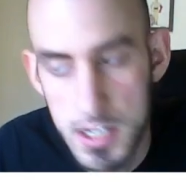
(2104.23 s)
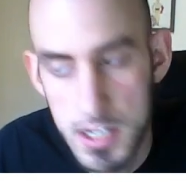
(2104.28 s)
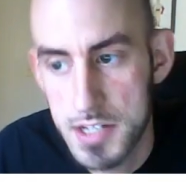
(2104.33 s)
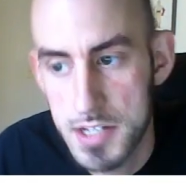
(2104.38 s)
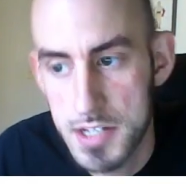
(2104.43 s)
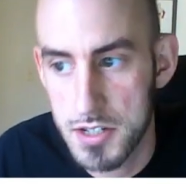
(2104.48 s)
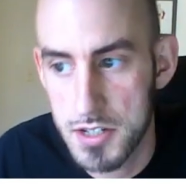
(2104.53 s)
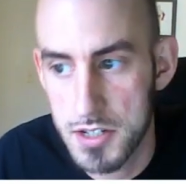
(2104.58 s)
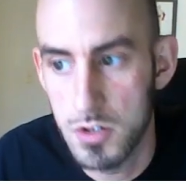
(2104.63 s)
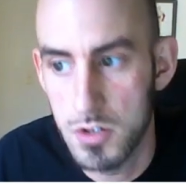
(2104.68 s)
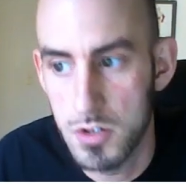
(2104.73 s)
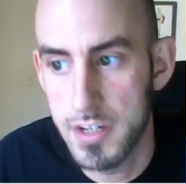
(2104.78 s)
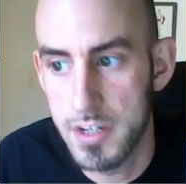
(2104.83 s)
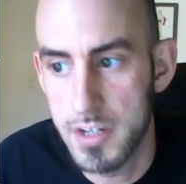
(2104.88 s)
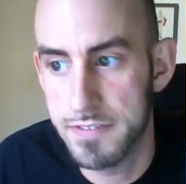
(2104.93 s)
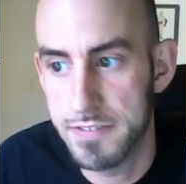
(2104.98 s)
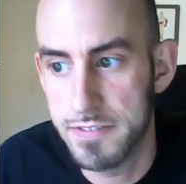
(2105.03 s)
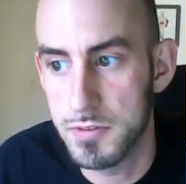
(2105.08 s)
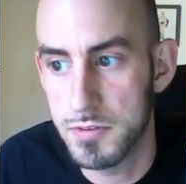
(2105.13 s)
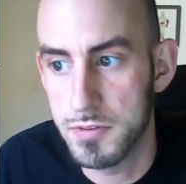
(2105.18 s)
So
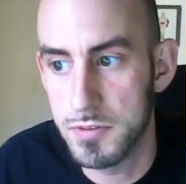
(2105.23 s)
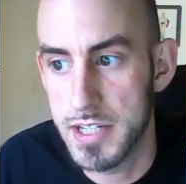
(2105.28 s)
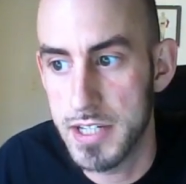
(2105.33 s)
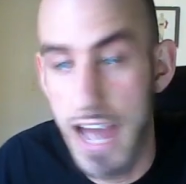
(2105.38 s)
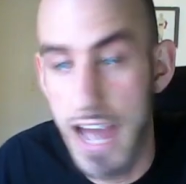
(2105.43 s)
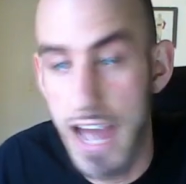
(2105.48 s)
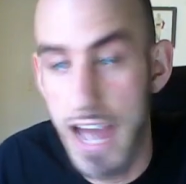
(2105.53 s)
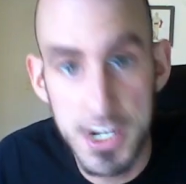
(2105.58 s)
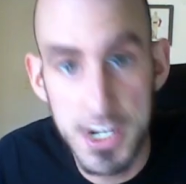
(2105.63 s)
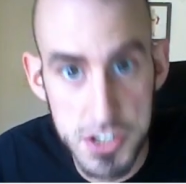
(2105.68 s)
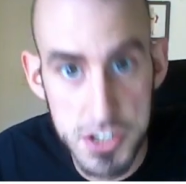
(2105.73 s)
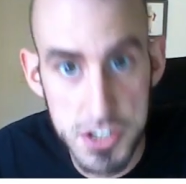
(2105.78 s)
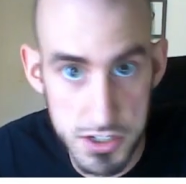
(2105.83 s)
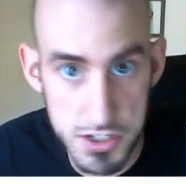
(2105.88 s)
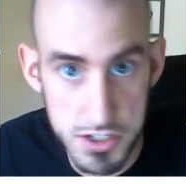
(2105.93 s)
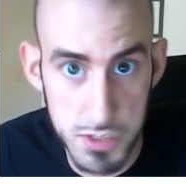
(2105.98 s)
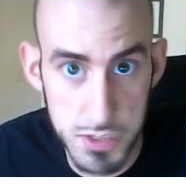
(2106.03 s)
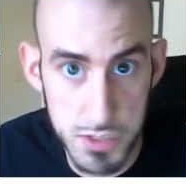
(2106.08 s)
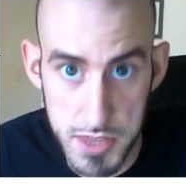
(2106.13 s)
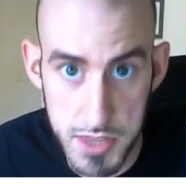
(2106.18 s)
if we action
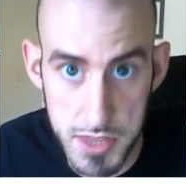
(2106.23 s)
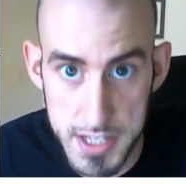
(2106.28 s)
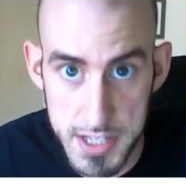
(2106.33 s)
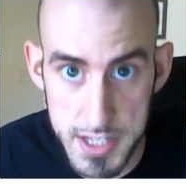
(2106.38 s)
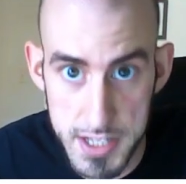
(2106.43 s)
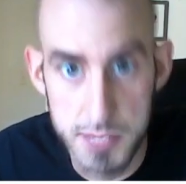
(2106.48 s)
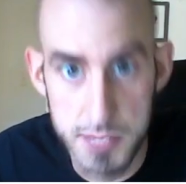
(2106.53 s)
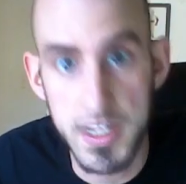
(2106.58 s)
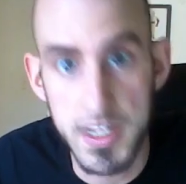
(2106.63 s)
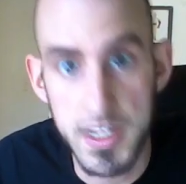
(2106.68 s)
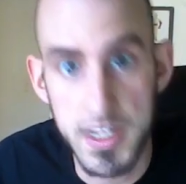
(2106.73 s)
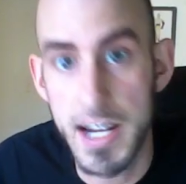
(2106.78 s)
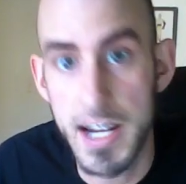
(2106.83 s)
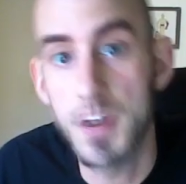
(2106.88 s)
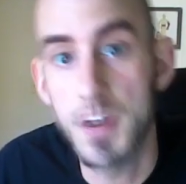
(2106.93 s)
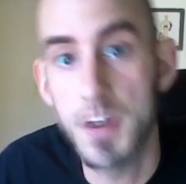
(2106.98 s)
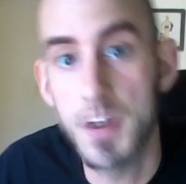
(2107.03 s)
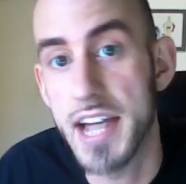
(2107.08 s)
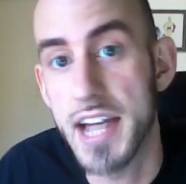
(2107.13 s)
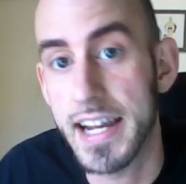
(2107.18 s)
surge with this, we can now
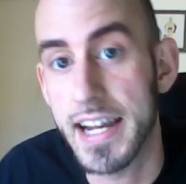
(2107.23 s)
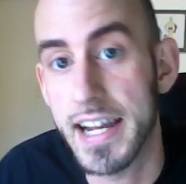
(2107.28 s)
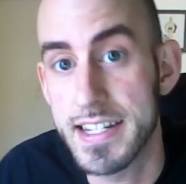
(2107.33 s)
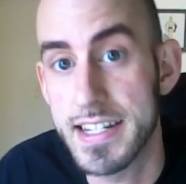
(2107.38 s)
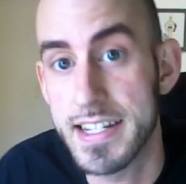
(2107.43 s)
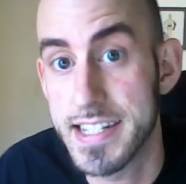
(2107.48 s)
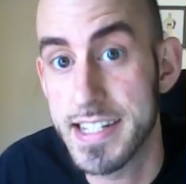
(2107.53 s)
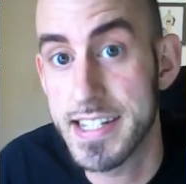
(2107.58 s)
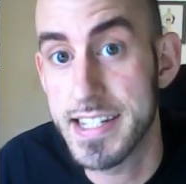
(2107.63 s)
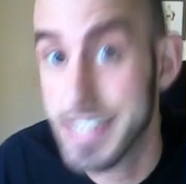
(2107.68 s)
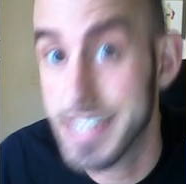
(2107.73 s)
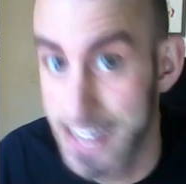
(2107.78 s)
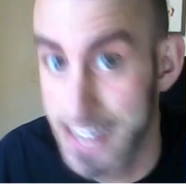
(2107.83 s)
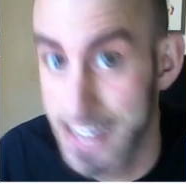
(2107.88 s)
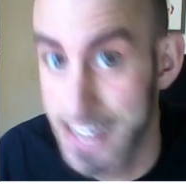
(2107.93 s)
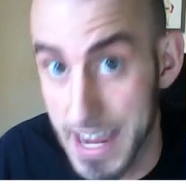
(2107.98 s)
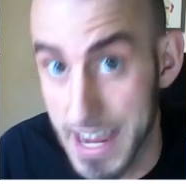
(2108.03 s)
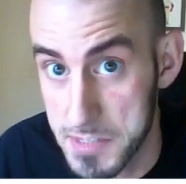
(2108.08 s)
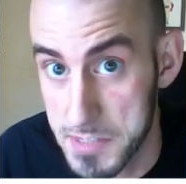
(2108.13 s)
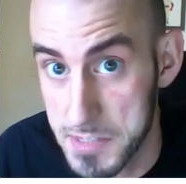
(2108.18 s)
attack 6
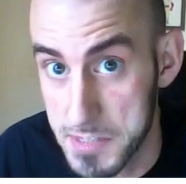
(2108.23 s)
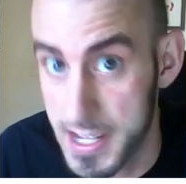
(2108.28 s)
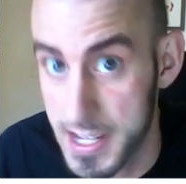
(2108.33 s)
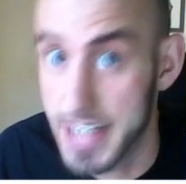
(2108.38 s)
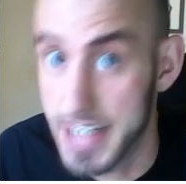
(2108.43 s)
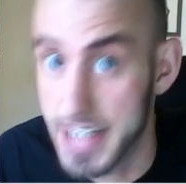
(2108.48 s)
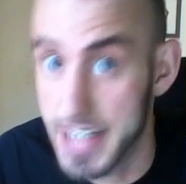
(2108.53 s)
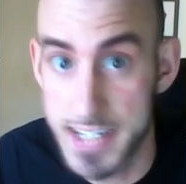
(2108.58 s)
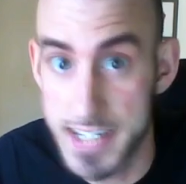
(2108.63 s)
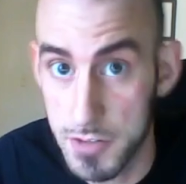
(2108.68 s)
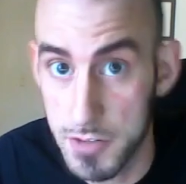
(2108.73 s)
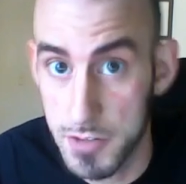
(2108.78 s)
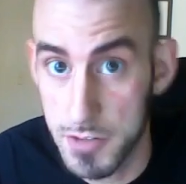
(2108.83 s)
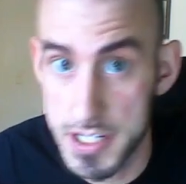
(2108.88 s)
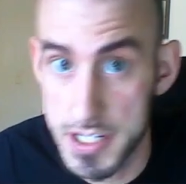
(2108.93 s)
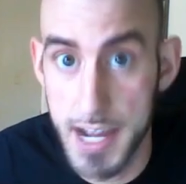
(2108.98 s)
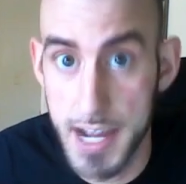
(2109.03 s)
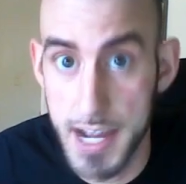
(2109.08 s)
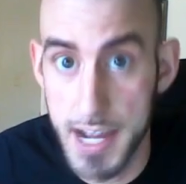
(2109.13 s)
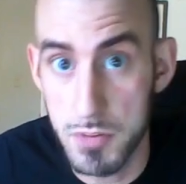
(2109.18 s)
times, and a 7th
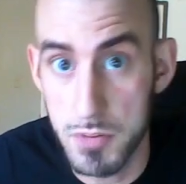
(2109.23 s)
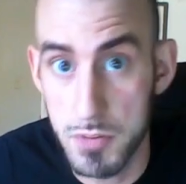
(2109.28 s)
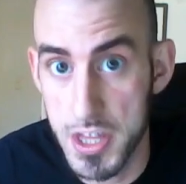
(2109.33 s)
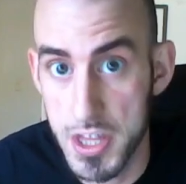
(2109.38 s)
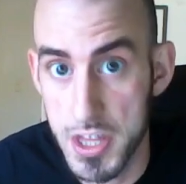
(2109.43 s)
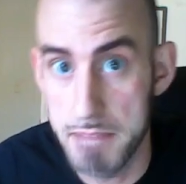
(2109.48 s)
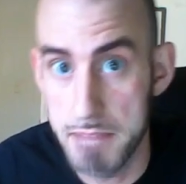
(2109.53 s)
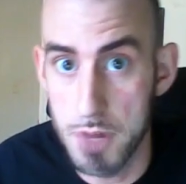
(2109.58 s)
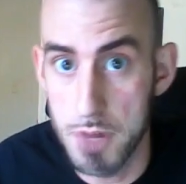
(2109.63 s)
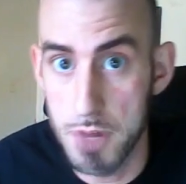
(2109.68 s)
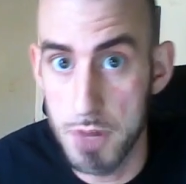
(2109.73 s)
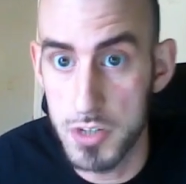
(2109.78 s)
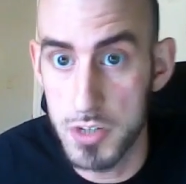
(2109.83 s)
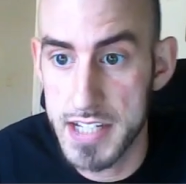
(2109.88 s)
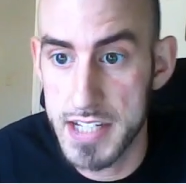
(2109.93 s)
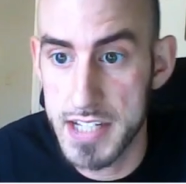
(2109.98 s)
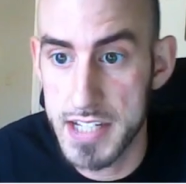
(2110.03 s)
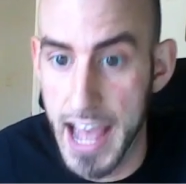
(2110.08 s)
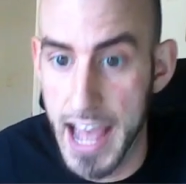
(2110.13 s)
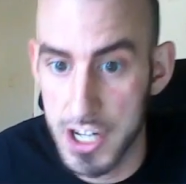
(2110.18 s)
time with that
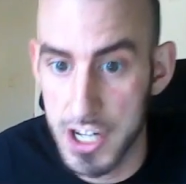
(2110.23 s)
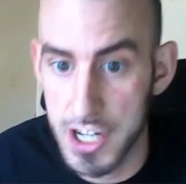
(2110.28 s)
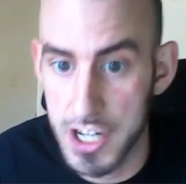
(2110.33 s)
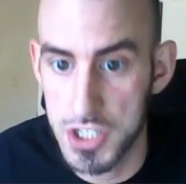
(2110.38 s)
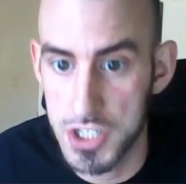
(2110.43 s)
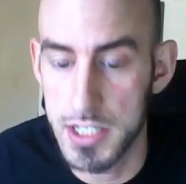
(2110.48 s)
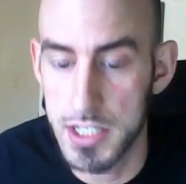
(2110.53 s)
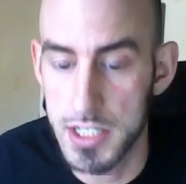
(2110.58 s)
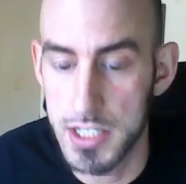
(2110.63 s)
bonus action